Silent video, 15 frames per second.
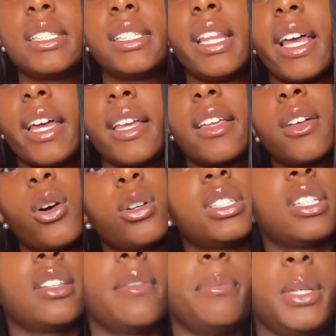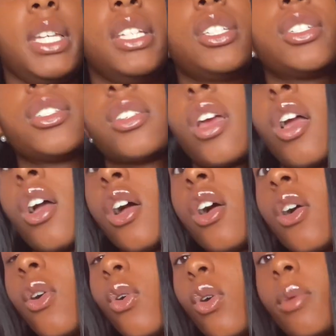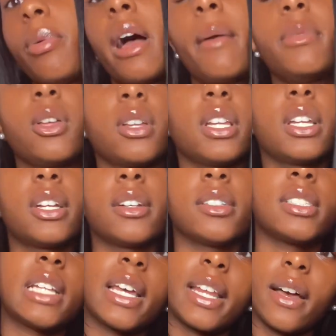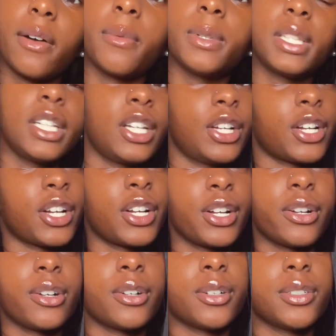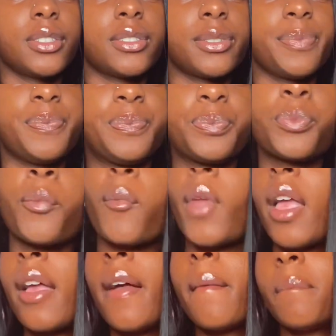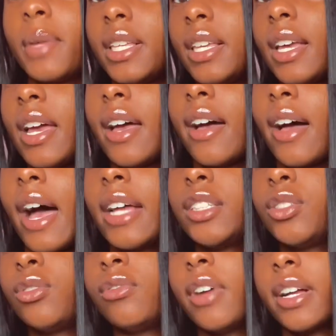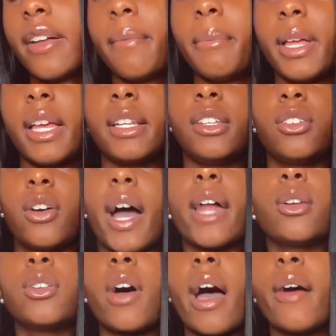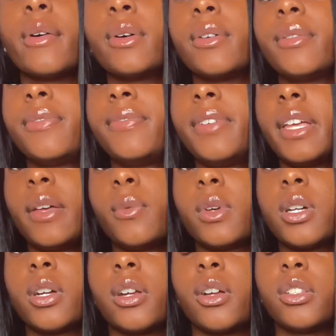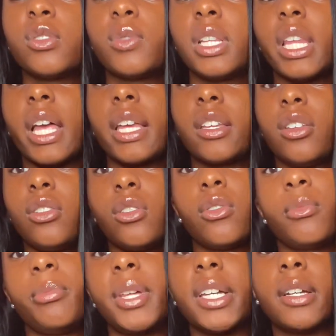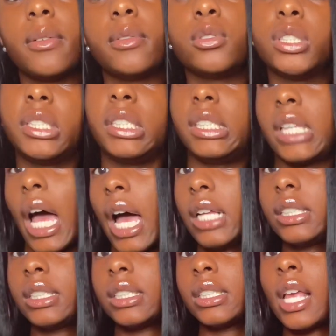like going to the beach or probably on a girls' night out with the girls. But yeah, I do recommend, you know, I don't know how it would fit with girls with, like, you know, bigger titas.